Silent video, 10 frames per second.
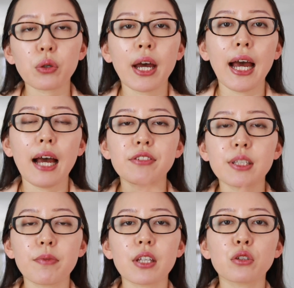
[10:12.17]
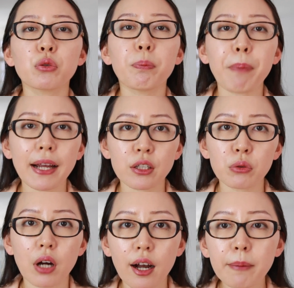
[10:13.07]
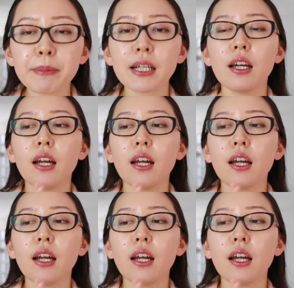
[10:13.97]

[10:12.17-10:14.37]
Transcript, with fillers: you have something to back you up